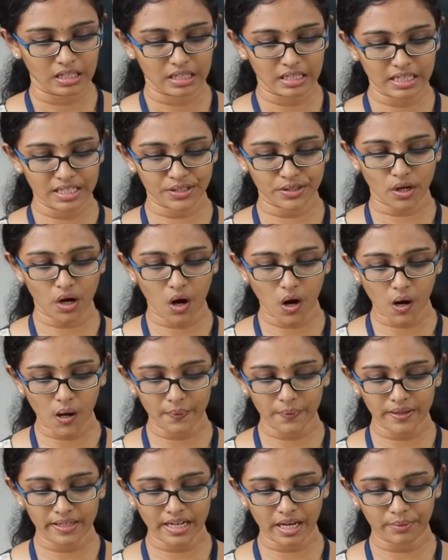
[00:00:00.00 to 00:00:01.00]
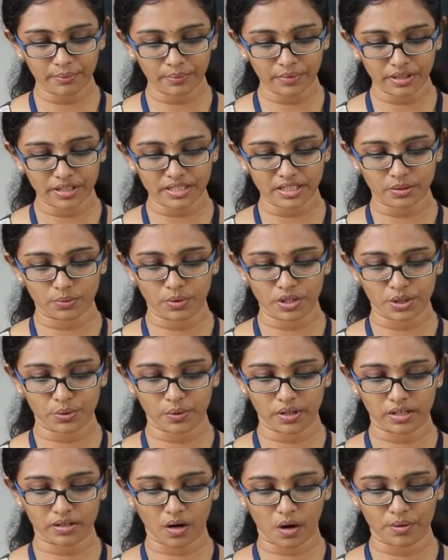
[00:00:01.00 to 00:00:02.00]
List all the numbers which
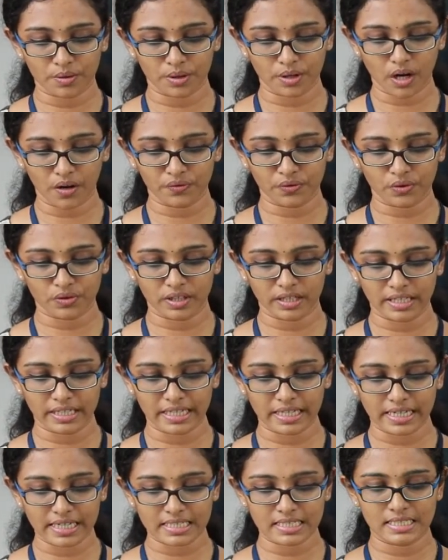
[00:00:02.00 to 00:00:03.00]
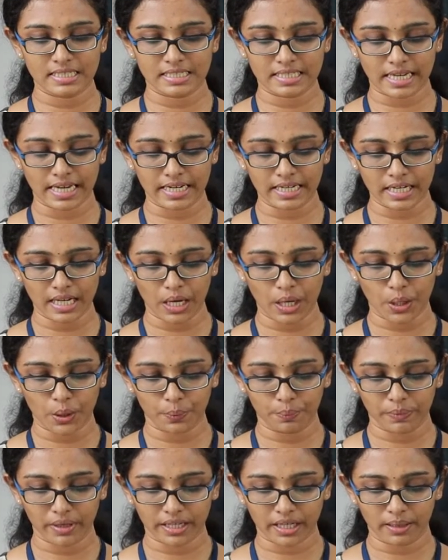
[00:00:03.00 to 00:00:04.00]
when rounded off to the nearest 10
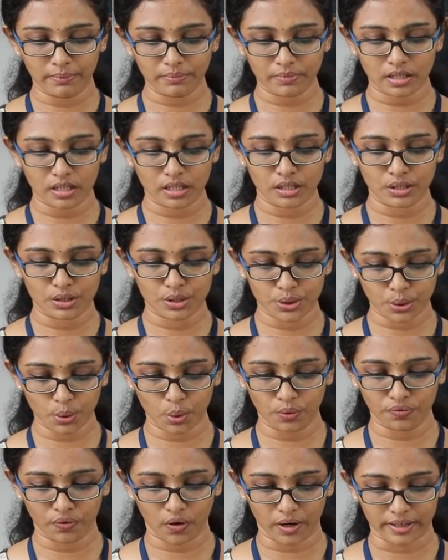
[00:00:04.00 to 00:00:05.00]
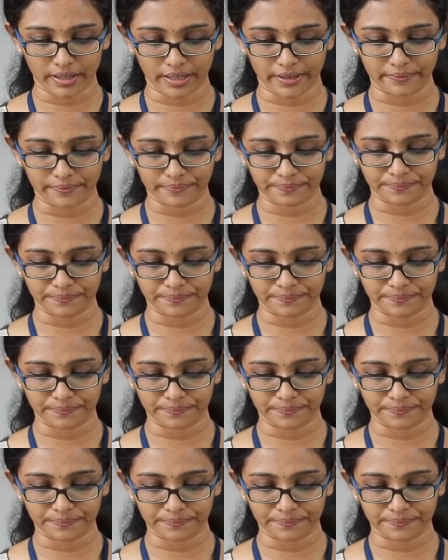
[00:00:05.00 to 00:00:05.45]
become 240.